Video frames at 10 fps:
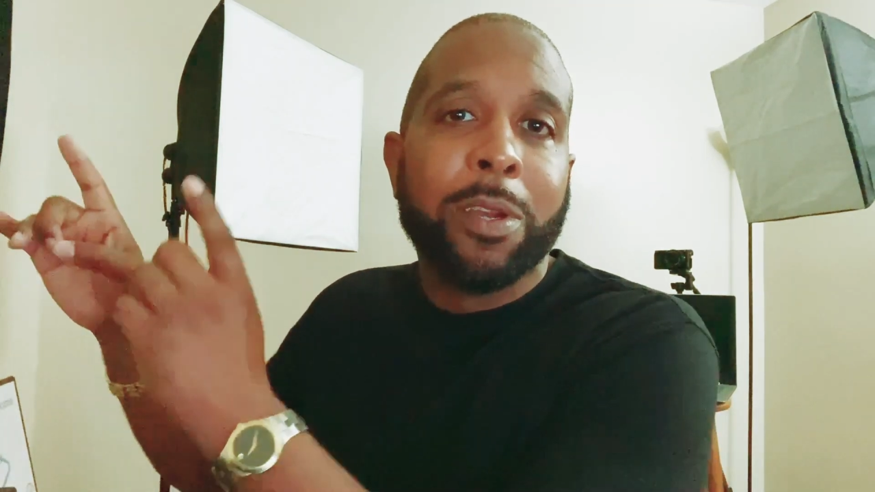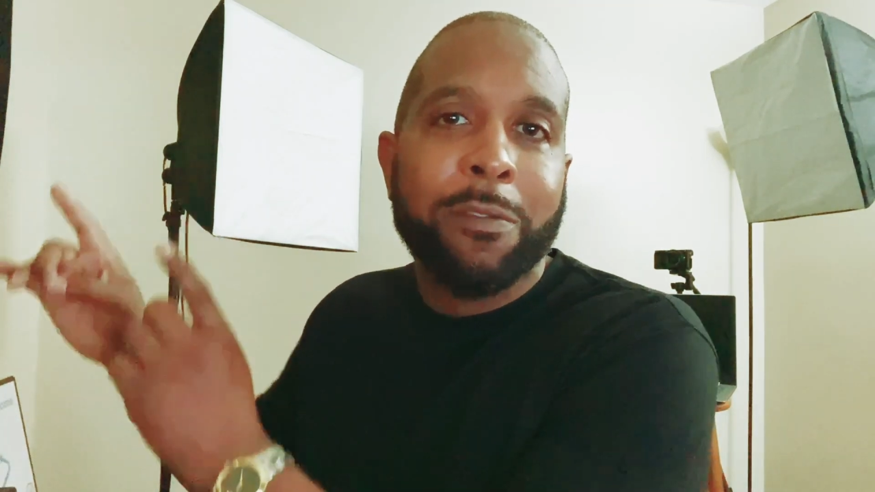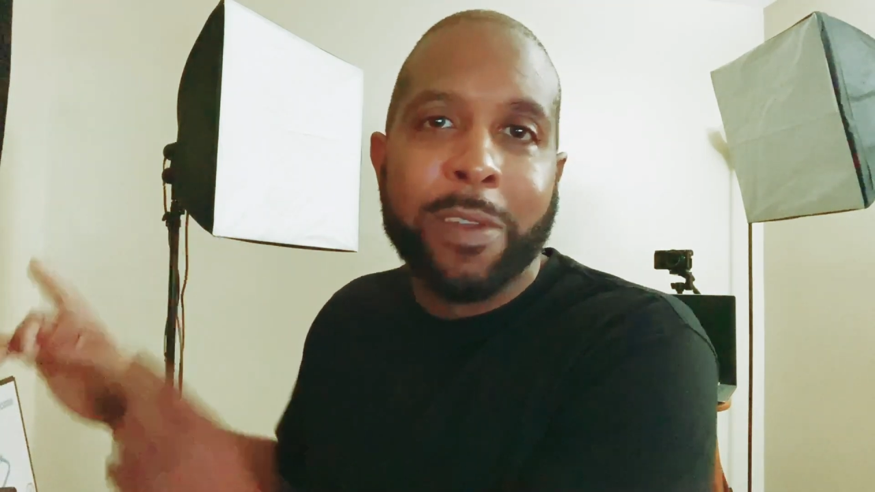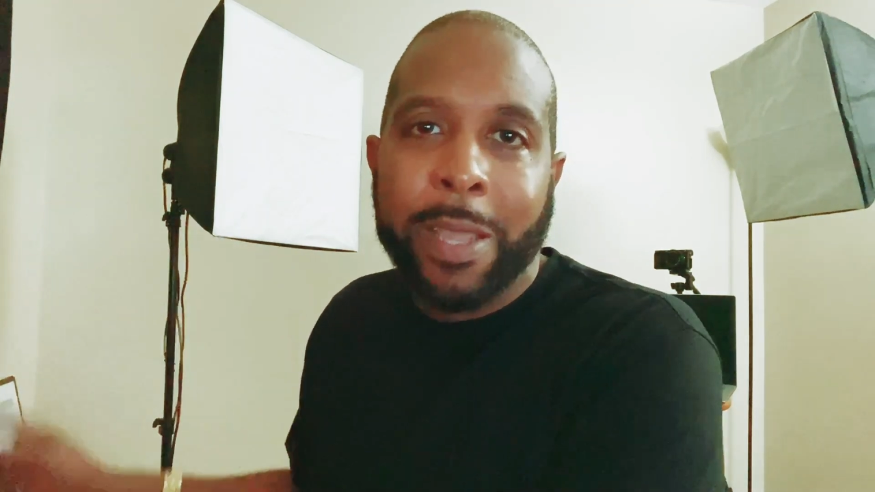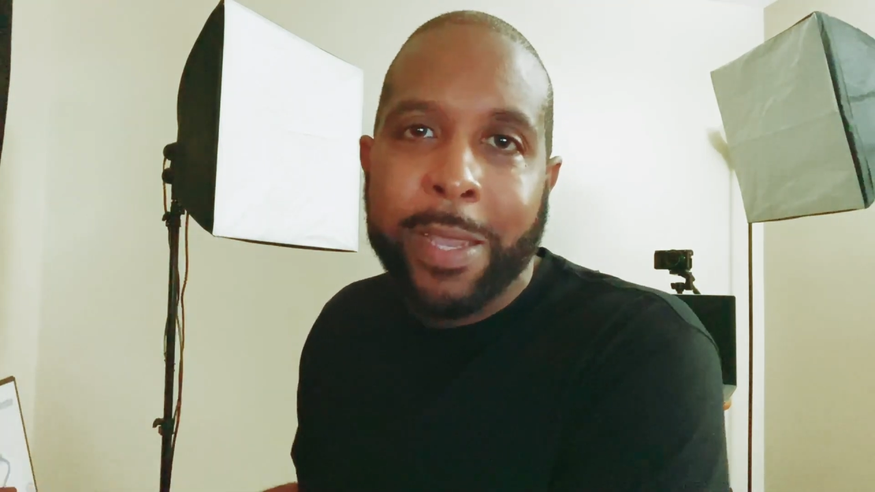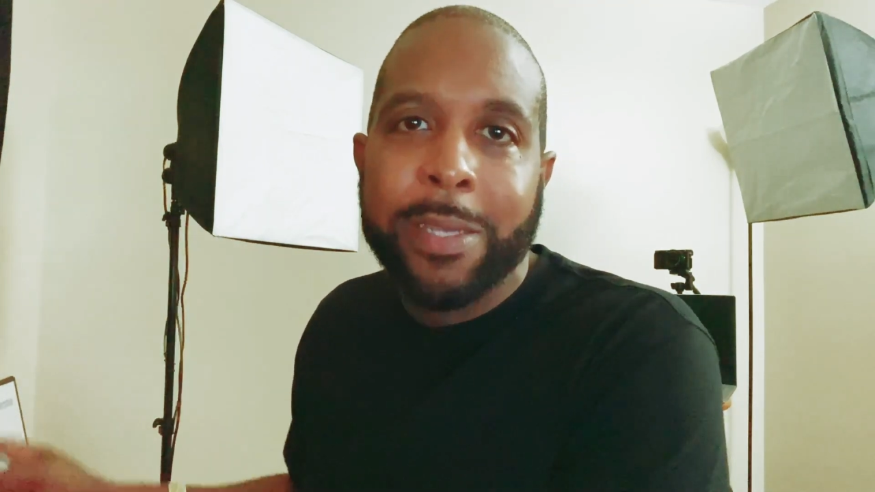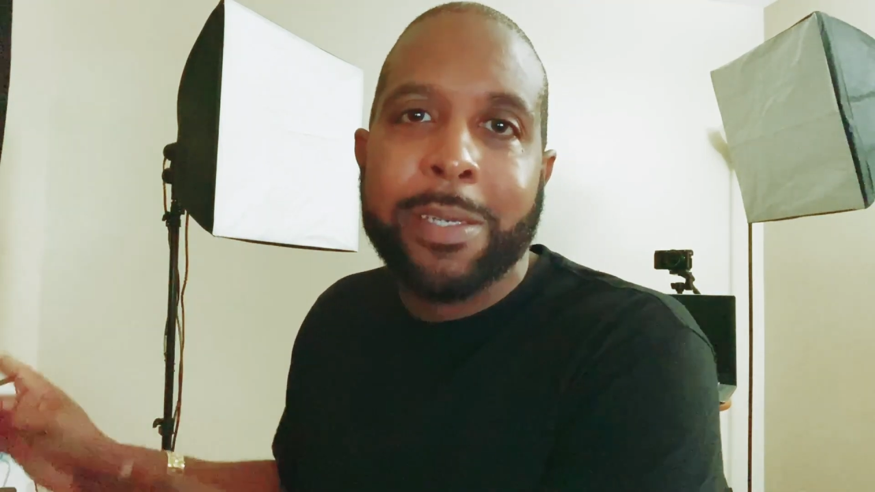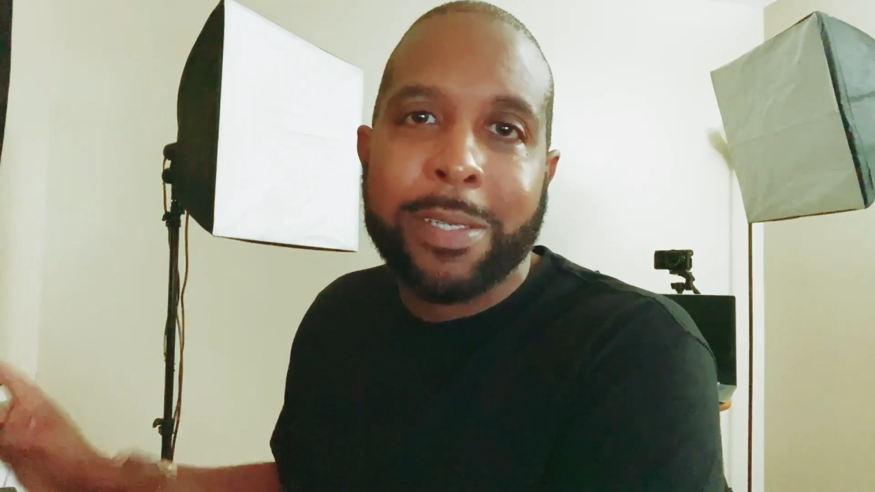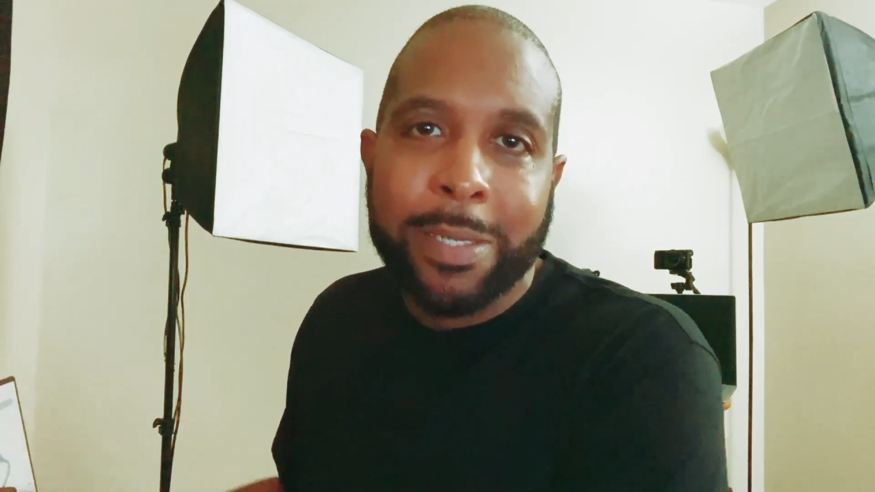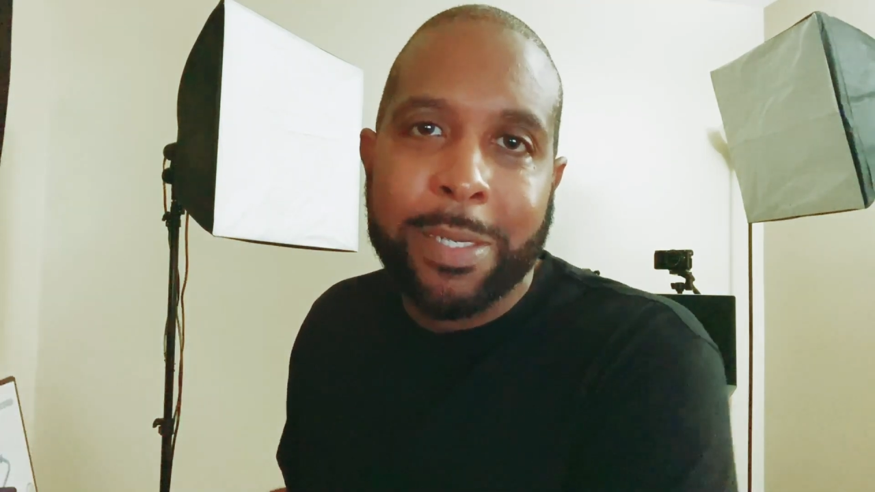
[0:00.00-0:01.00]
of
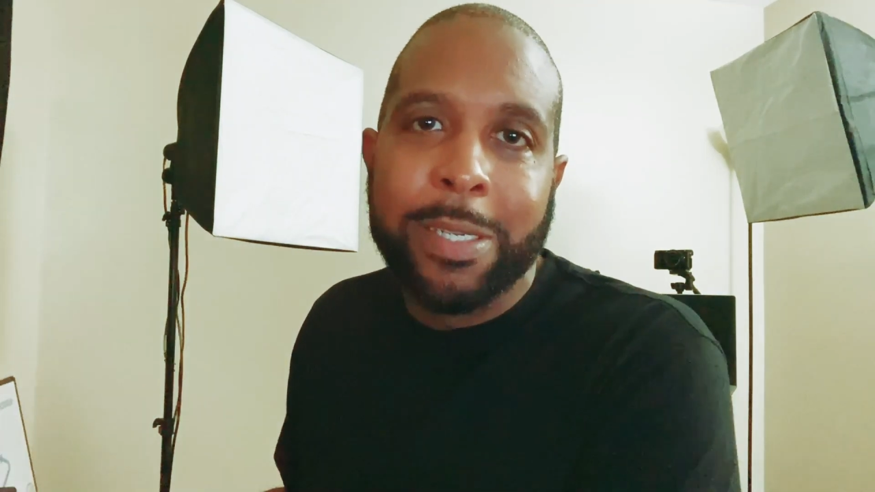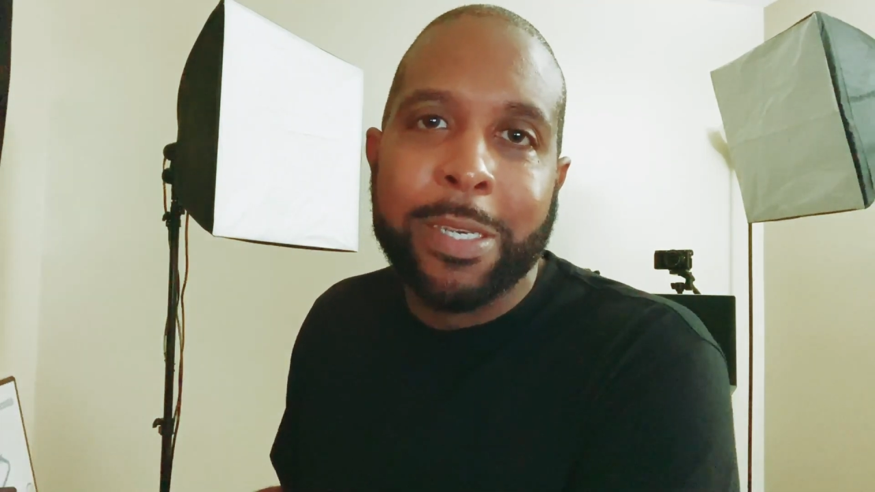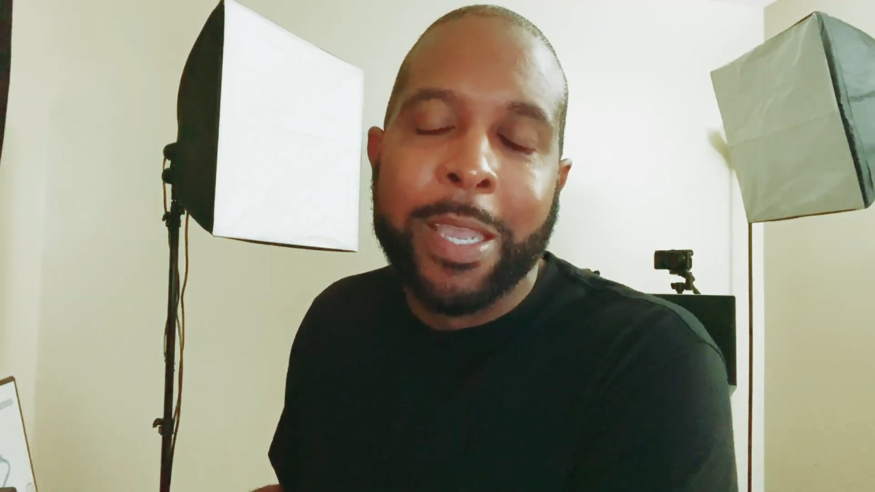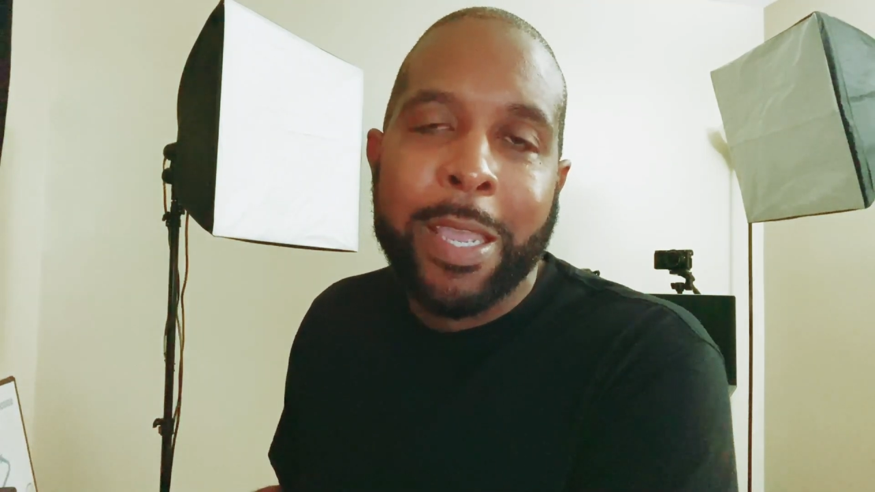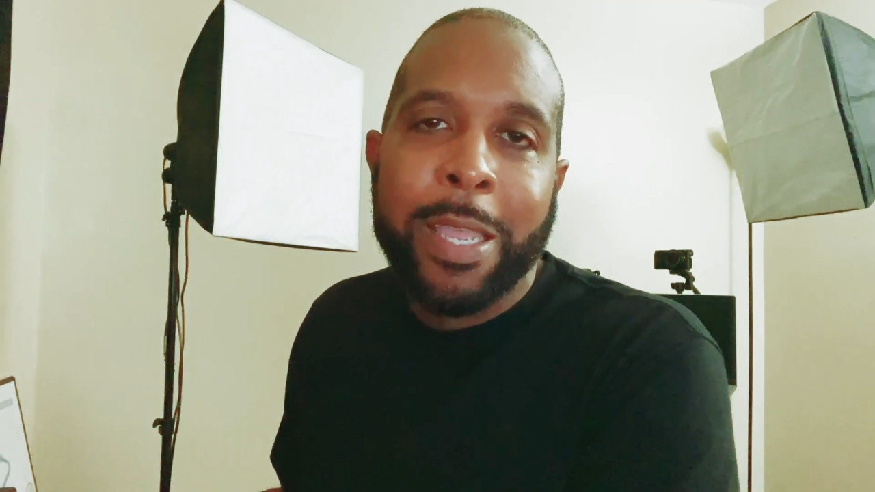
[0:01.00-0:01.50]
19.